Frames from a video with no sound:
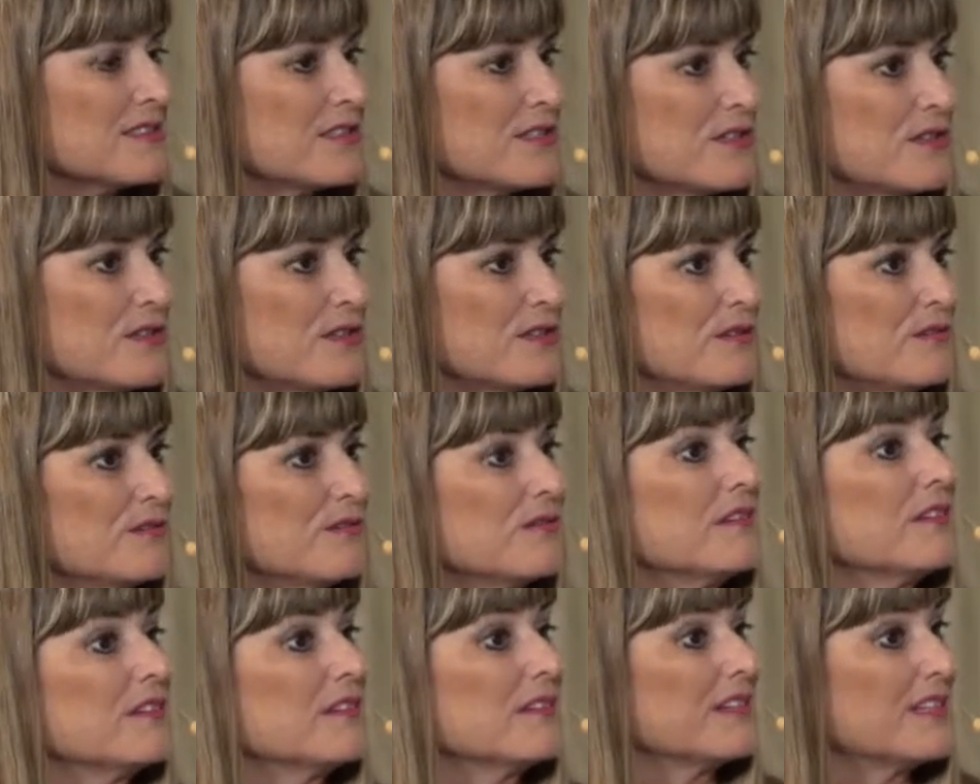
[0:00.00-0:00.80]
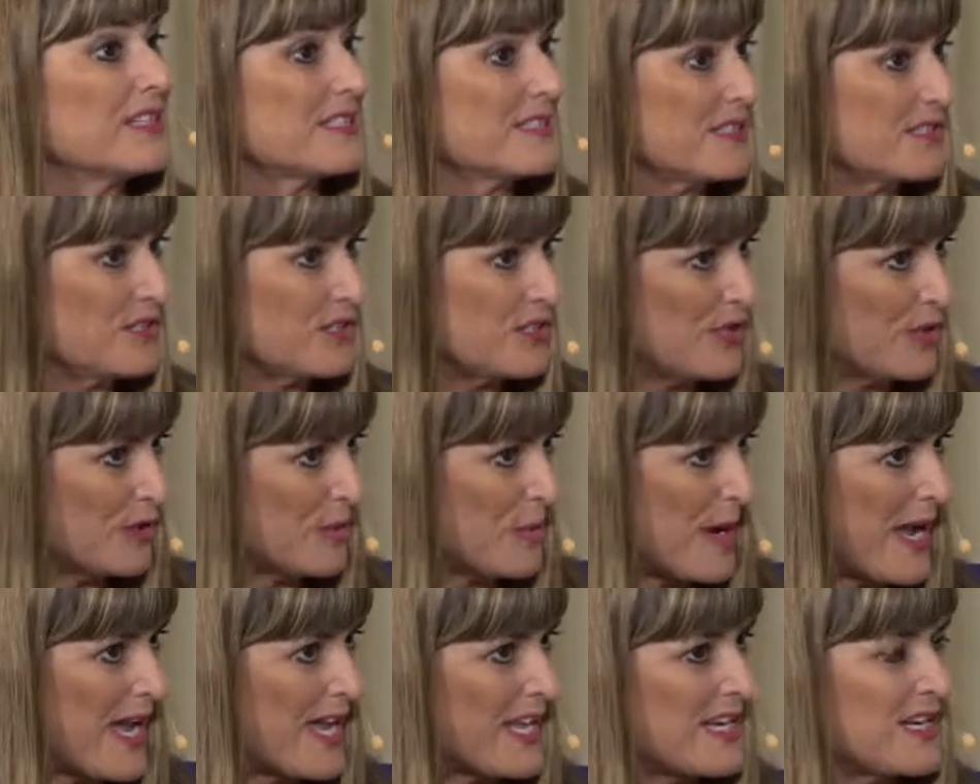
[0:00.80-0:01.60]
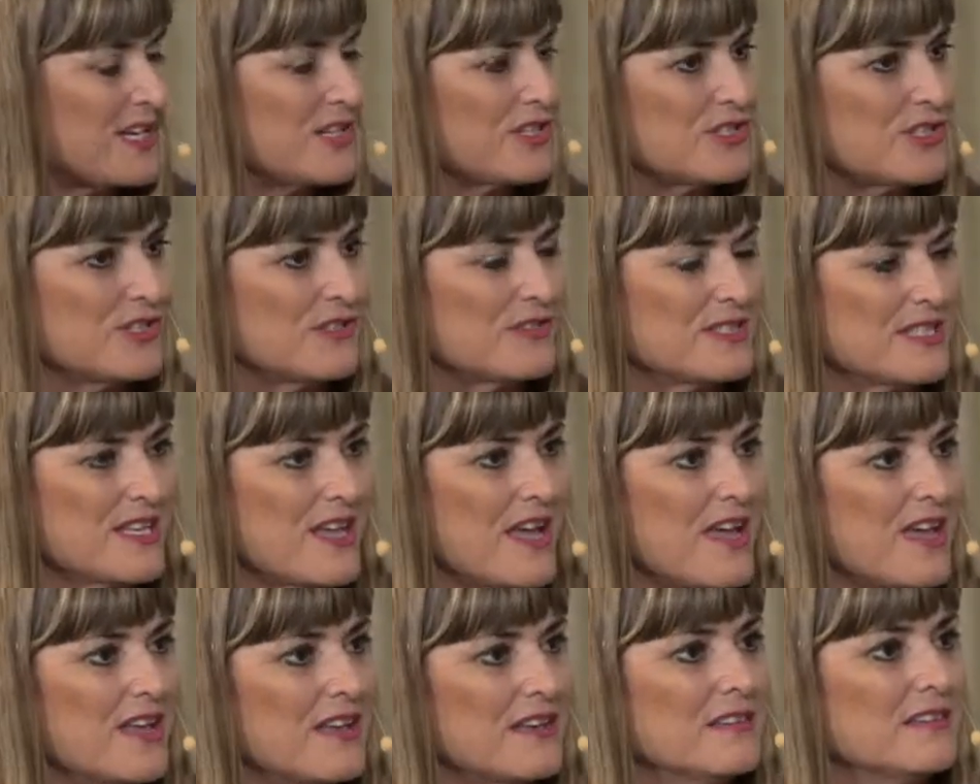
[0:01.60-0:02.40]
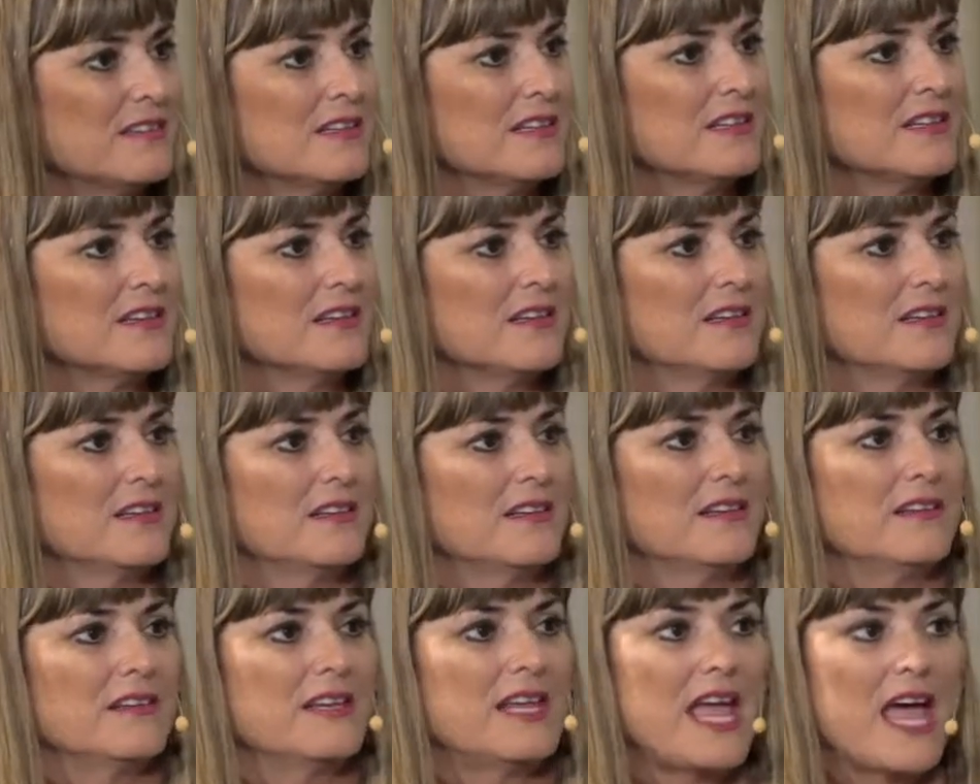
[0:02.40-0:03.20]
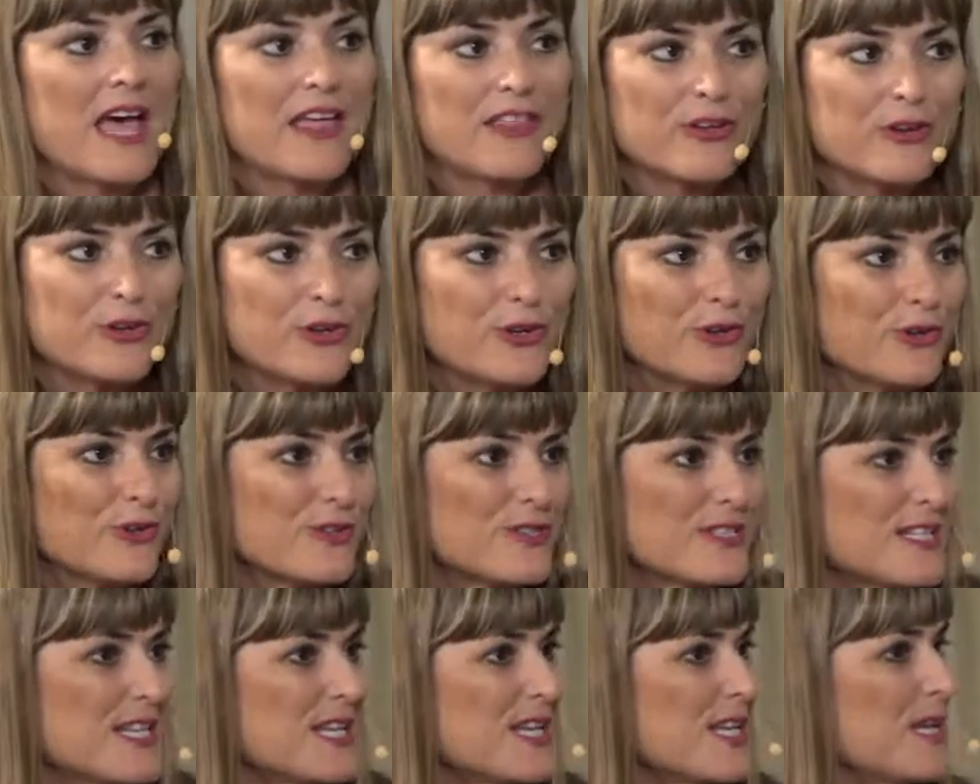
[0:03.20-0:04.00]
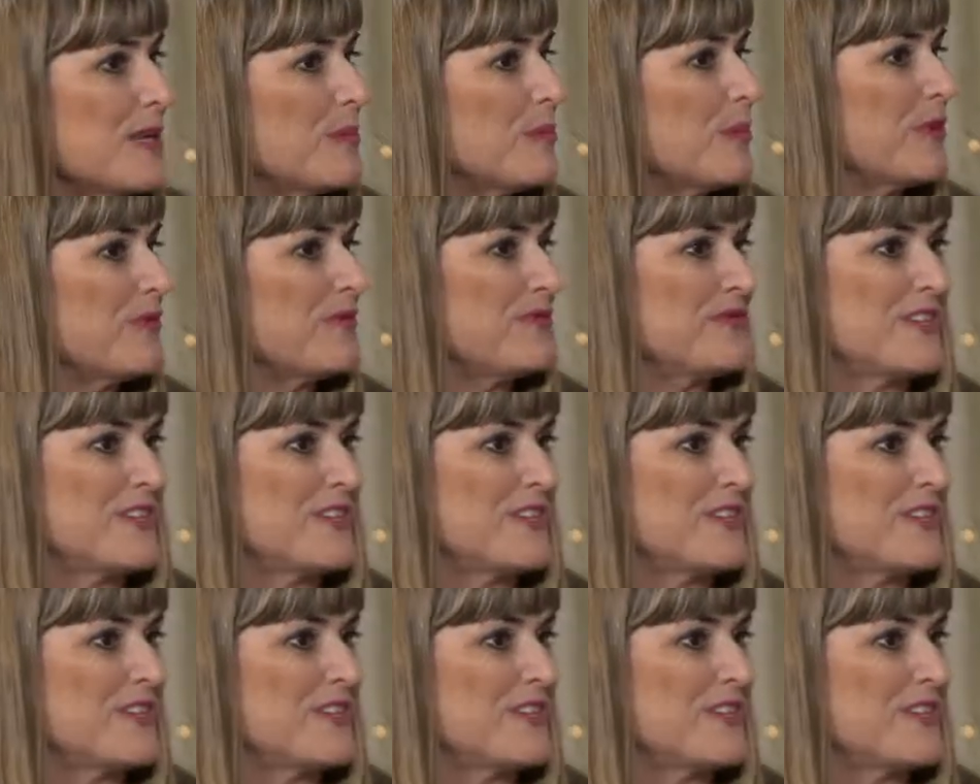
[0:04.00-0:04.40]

to listen to your body, as you said, gather your team of